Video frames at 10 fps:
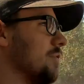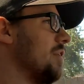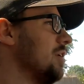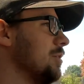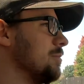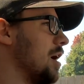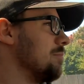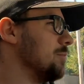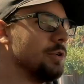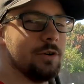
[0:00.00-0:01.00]
The volume
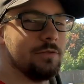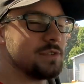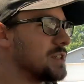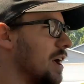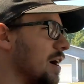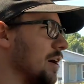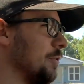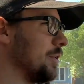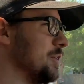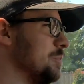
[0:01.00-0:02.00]
knob moves
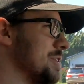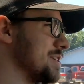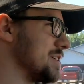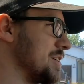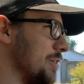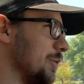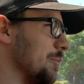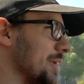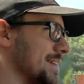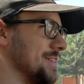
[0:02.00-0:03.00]
when you push the steering wheel
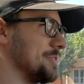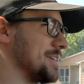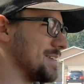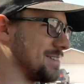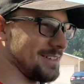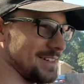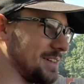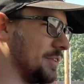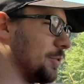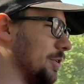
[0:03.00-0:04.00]
buttons, which is
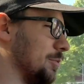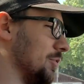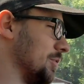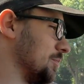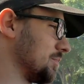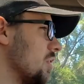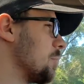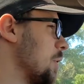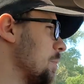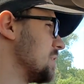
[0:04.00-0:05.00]
just adorable. The
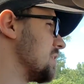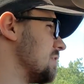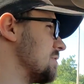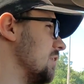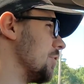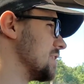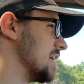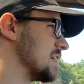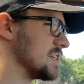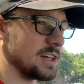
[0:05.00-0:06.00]
purpose of this video
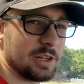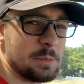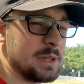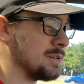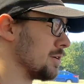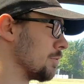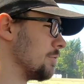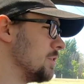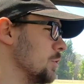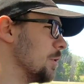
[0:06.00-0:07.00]
isn't necessarily be a
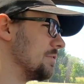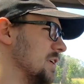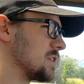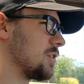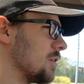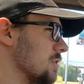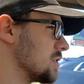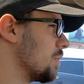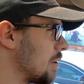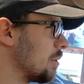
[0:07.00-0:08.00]
review of these cars,
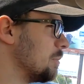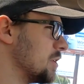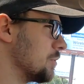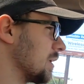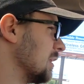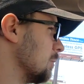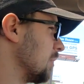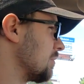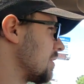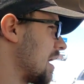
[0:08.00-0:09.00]
though I will be doing a little
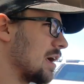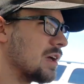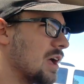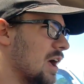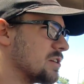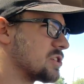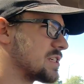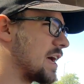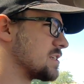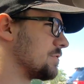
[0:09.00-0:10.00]
bit of that. It's
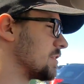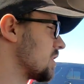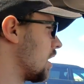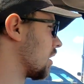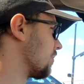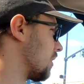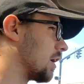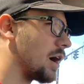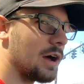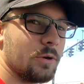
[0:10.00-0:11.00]
just as a photographer,
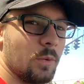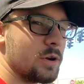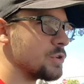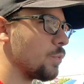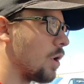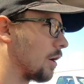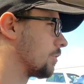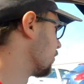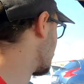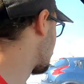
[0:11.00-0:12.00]
I kind of wanted to walk through the